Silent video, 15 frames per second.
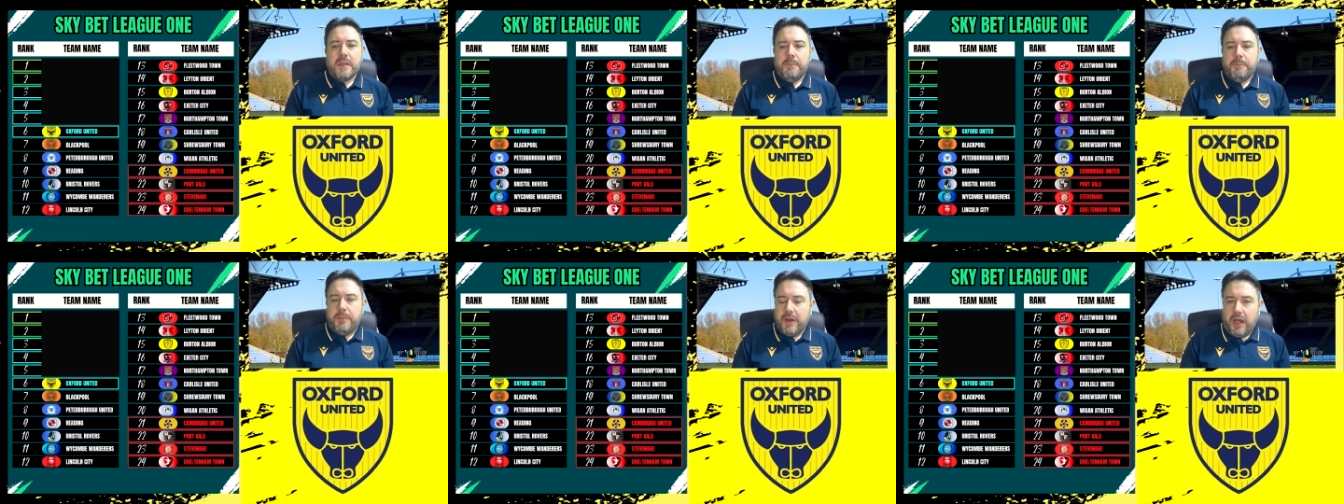
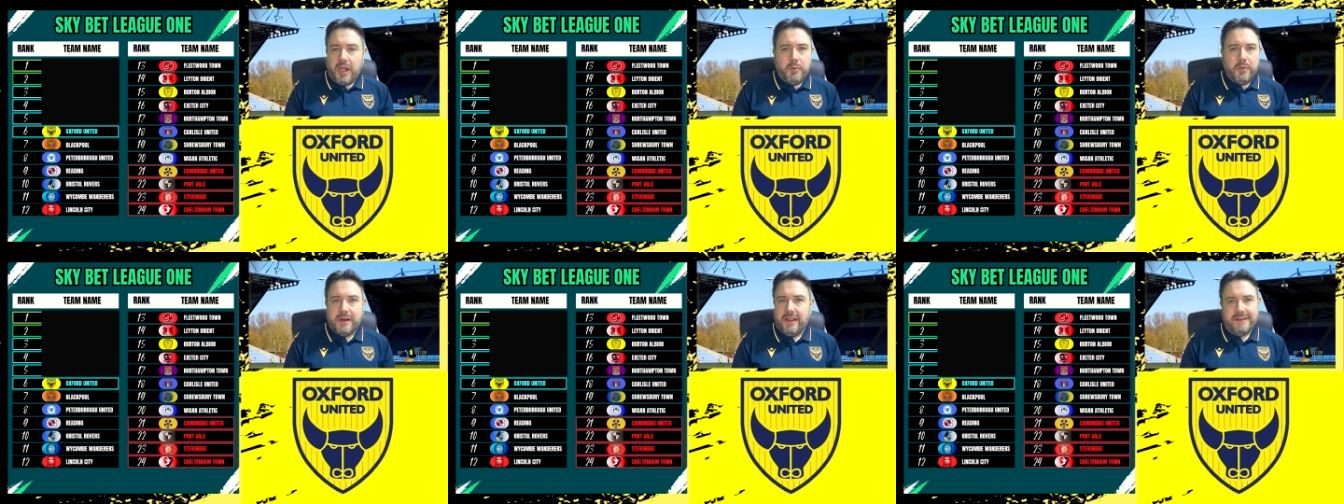But I
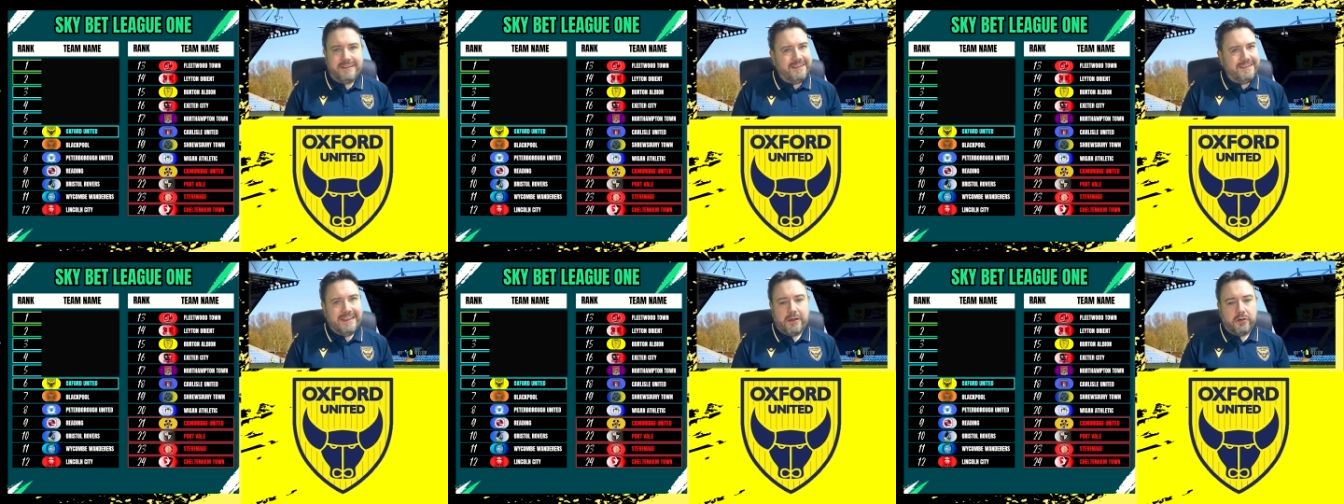would like to
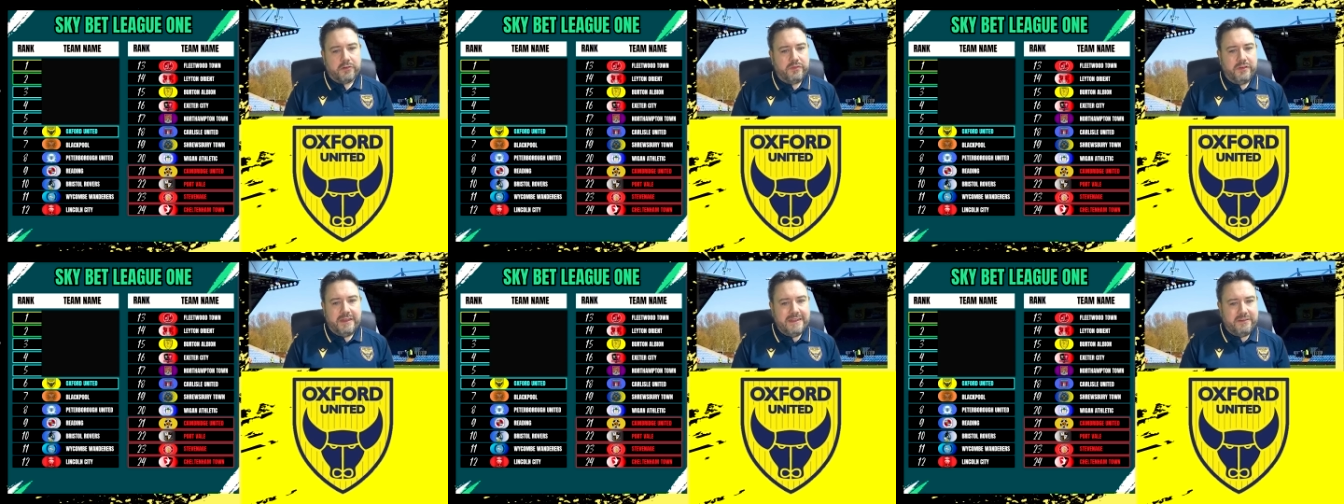think
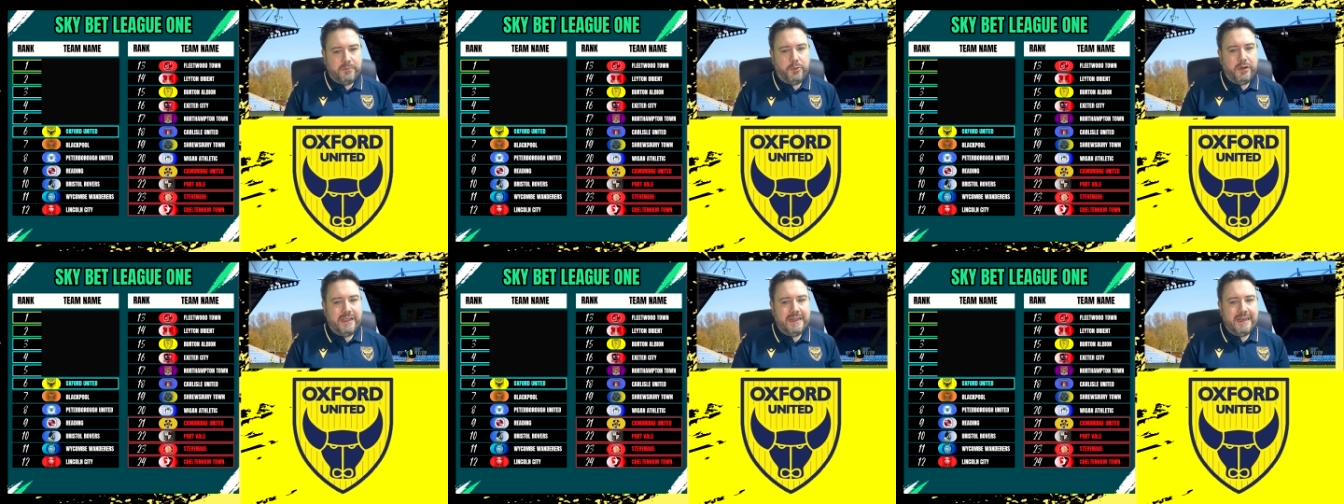Oxford needs to
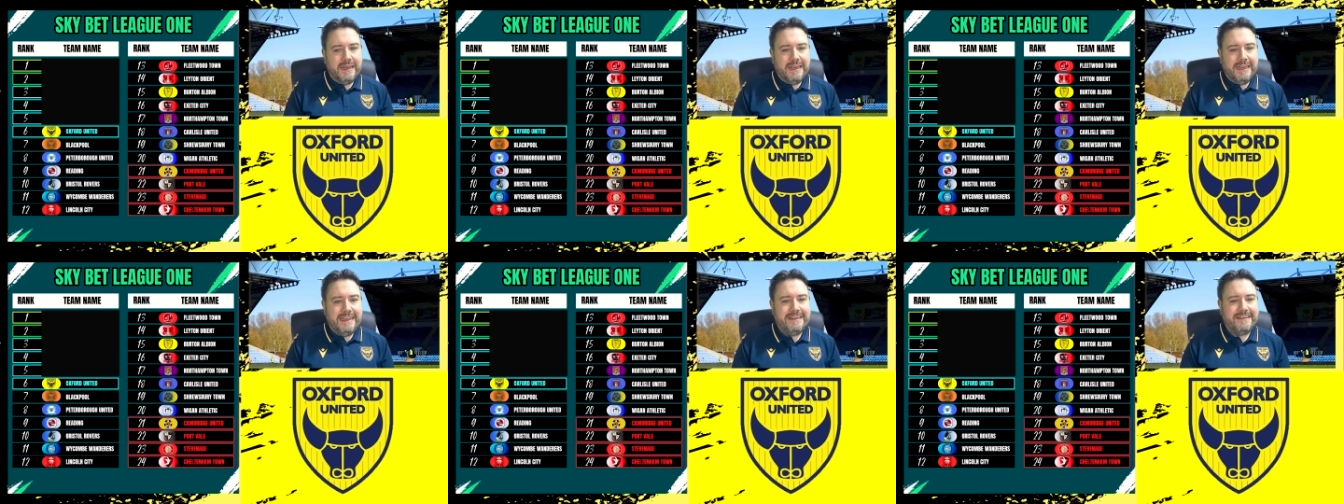bring in at
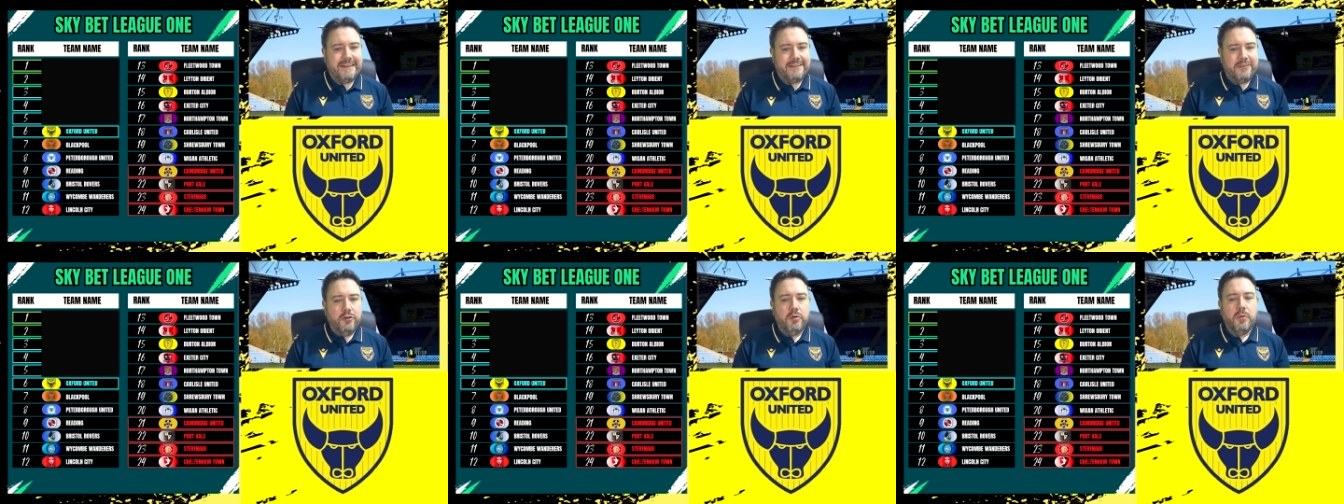least
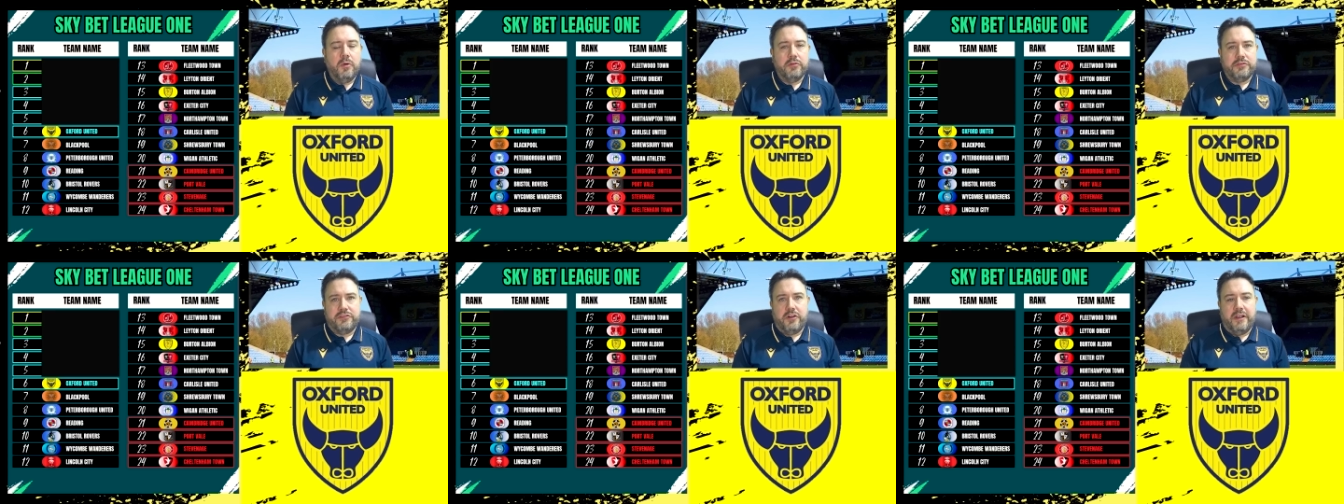2 more
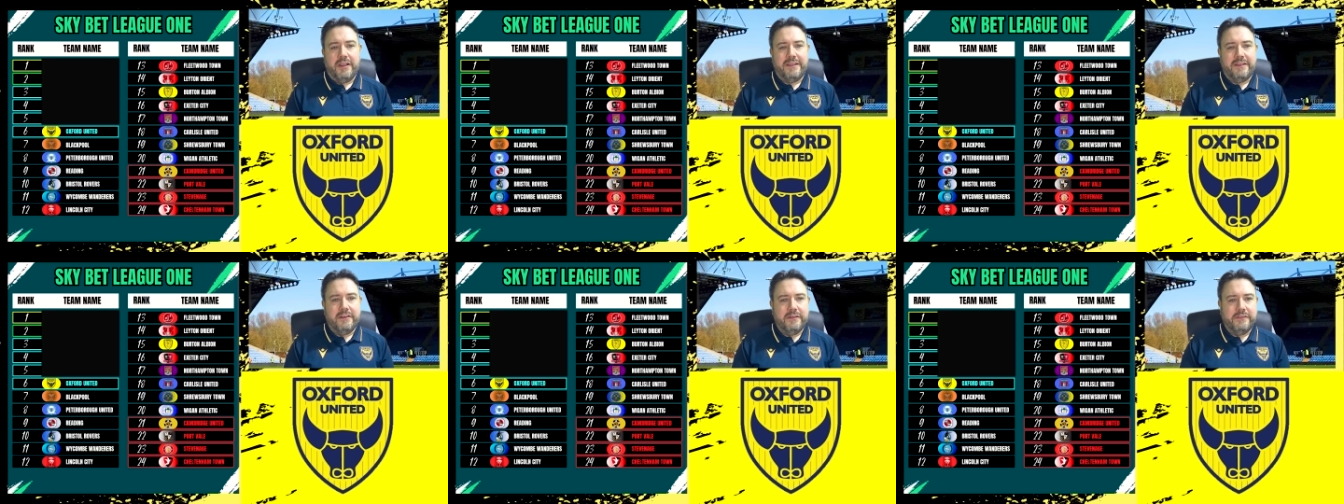
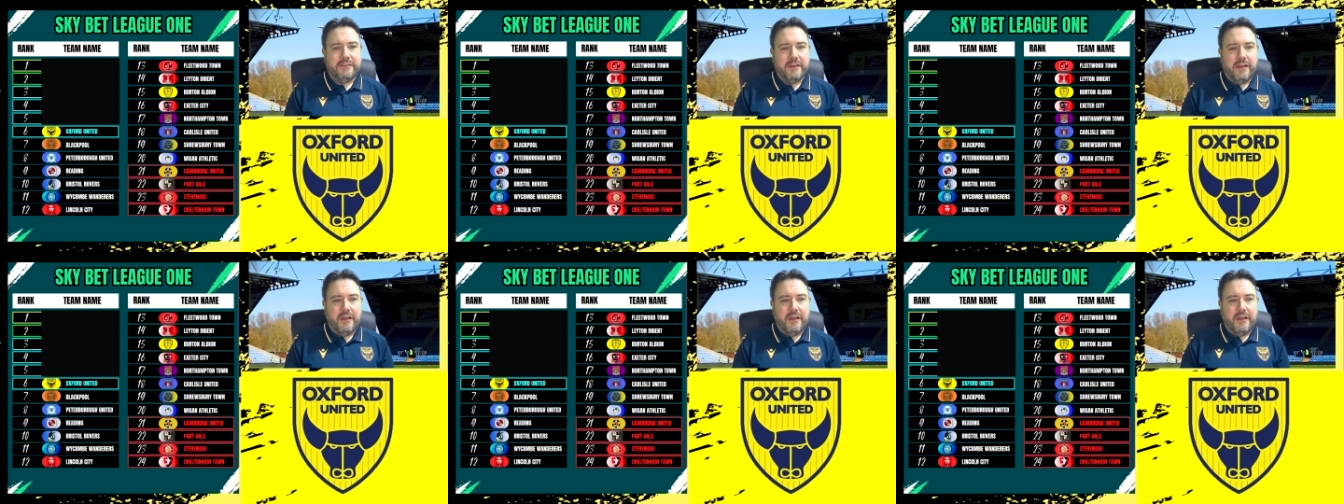strikers